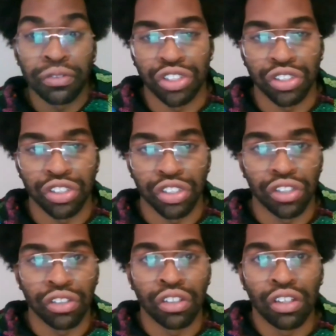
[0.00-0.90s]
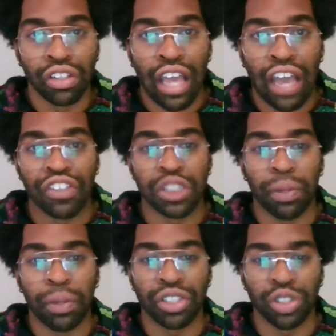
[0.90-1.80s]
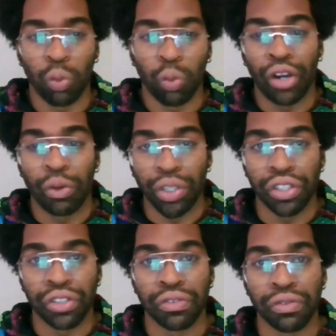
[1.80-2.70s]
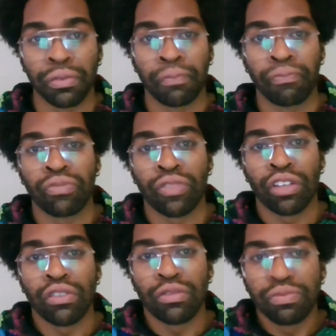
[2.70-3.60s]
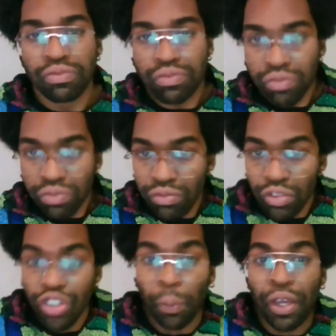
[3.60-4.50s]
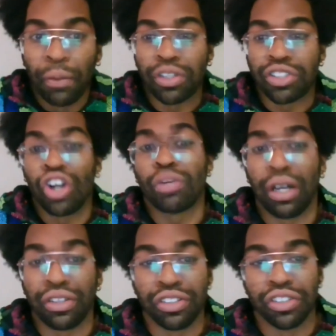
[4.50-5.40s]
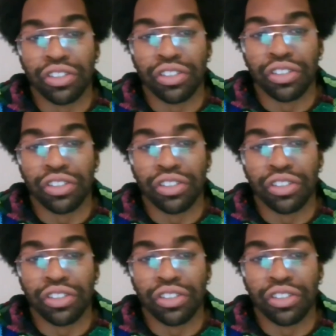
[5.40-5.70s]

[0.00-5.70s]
Which is the biggest thing, is put spaces where we can, be able to talk about this.